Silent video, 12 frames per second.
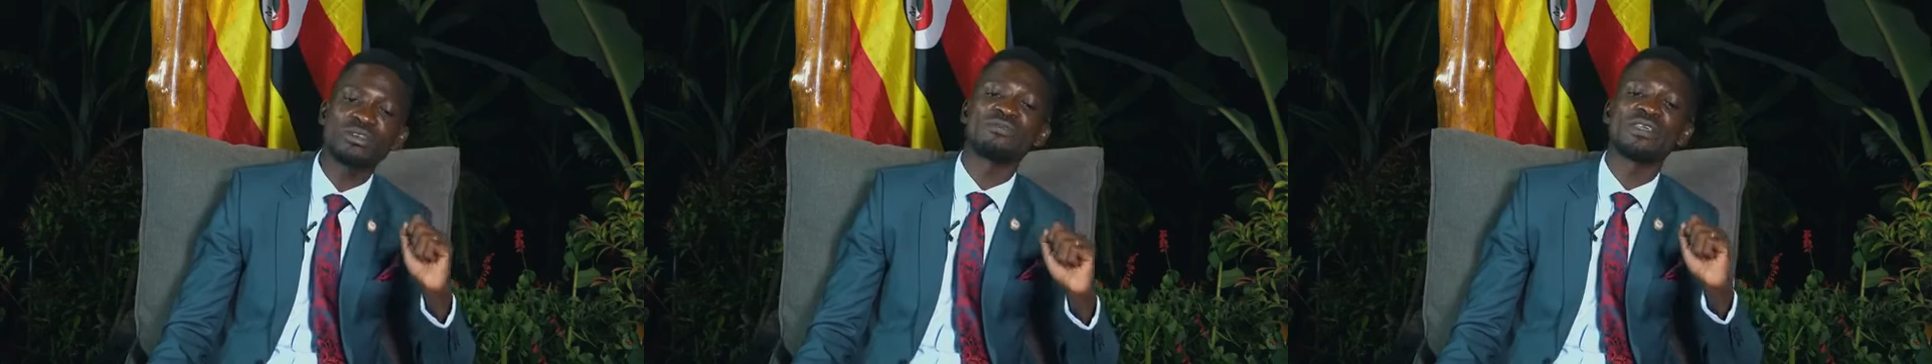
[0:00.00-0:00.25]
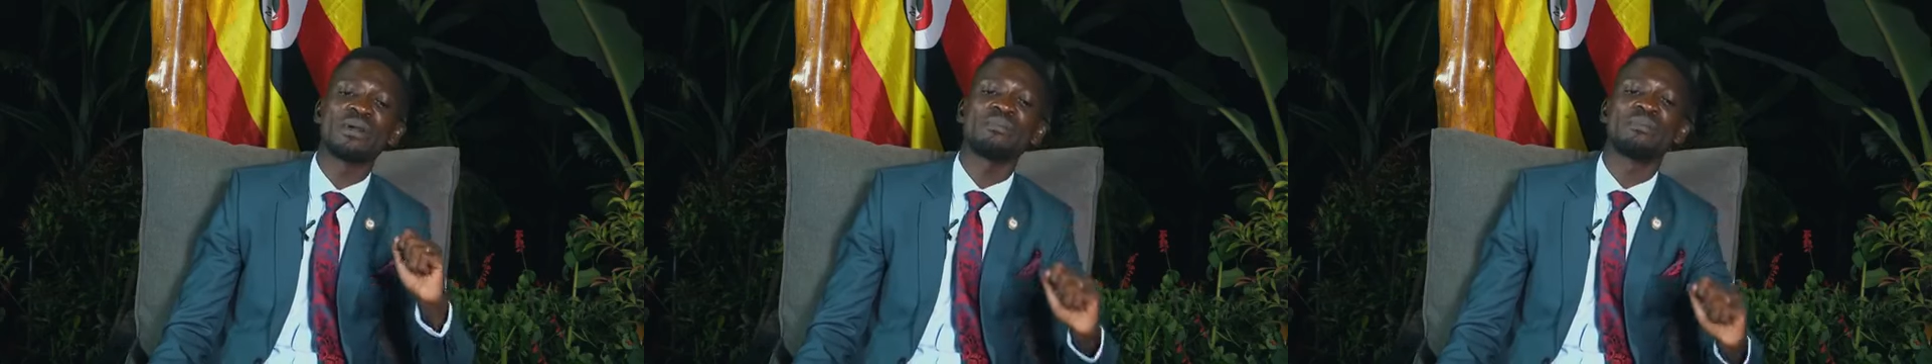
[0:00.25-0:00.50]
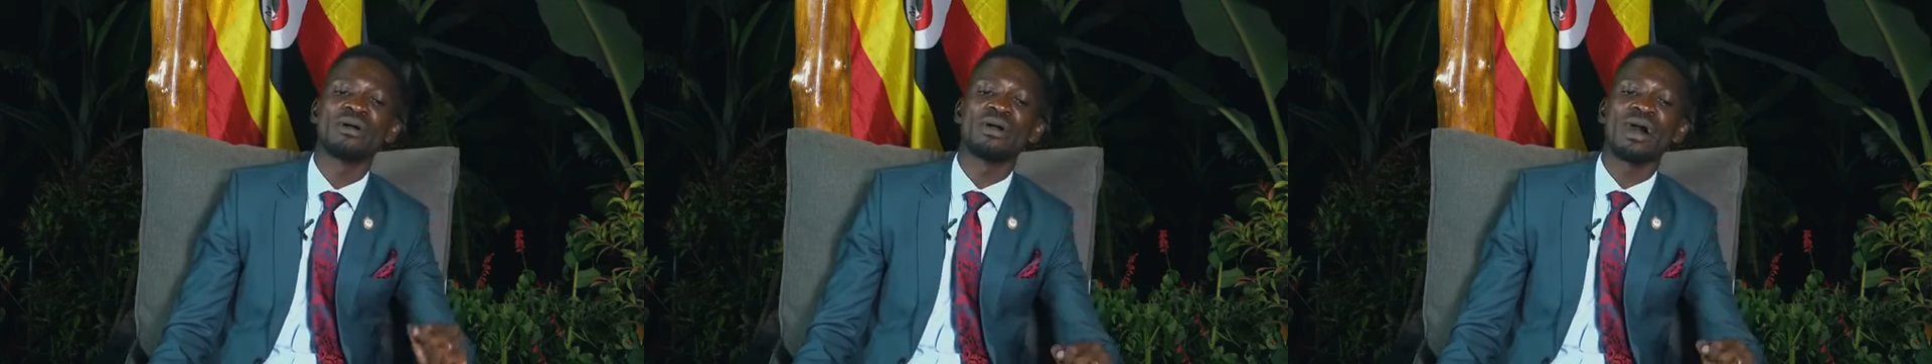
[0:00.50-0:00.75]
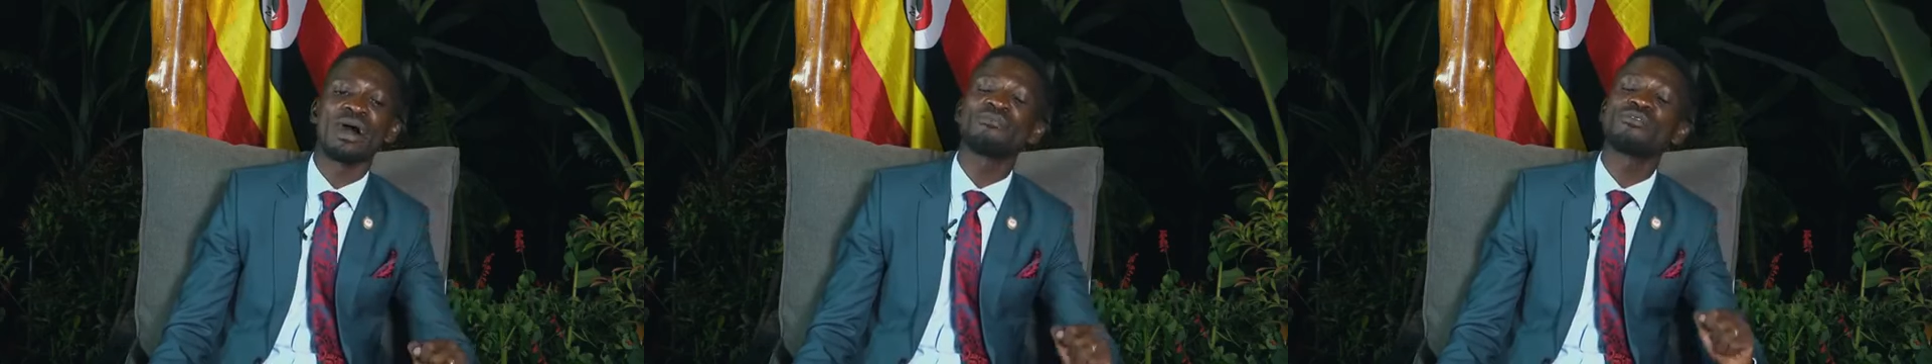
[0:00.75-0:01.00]
of them
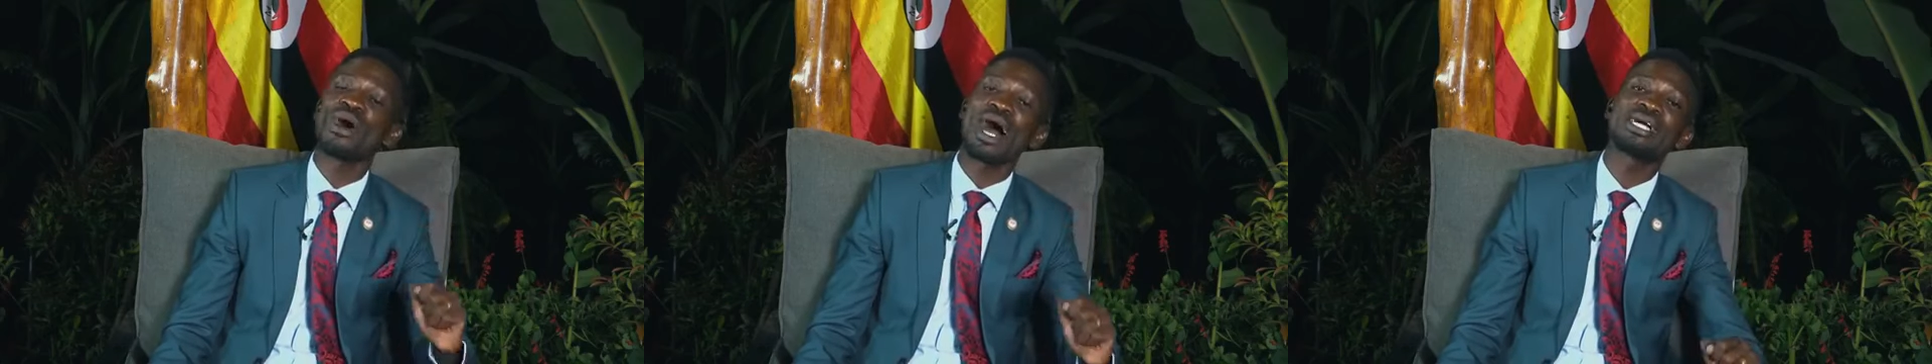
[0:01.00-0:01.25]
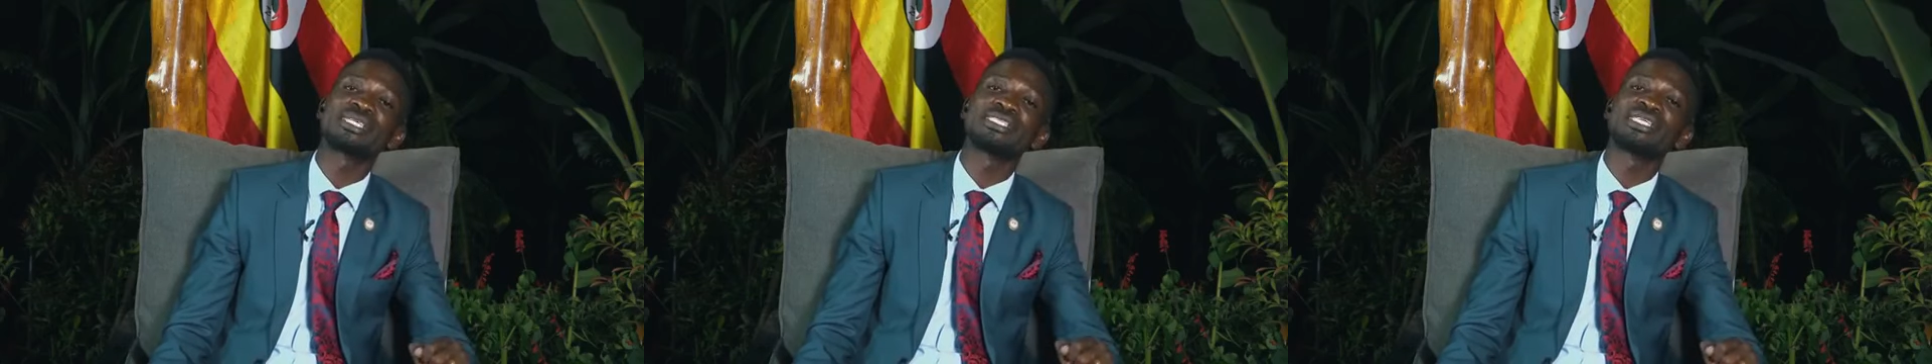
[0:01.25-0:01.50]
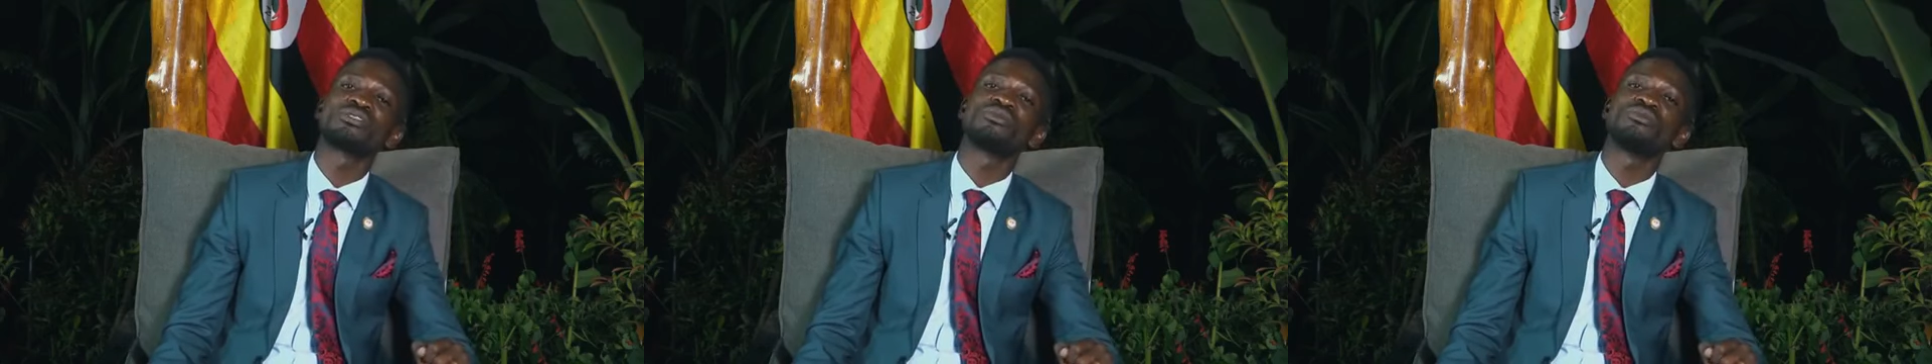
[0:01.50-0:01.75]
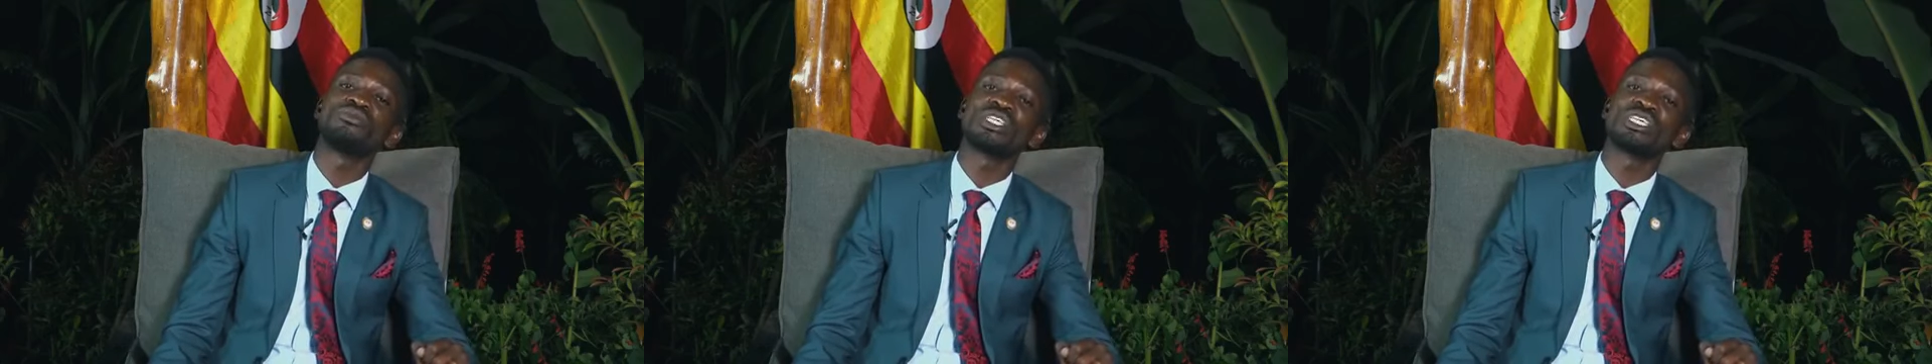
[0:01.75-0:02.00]
have no access to
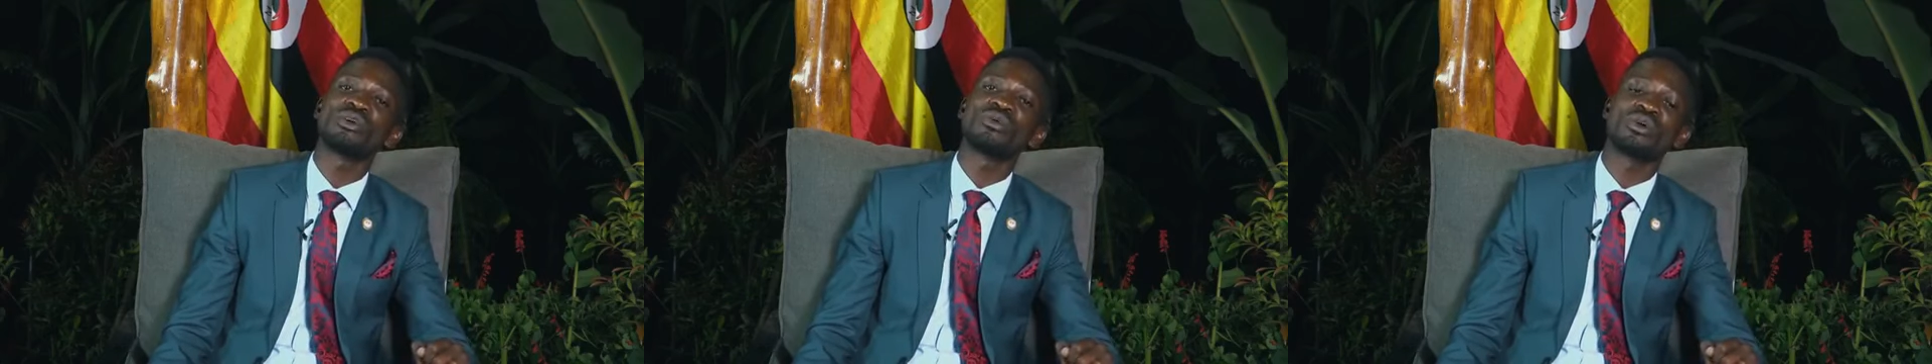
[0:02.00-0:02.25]
drinking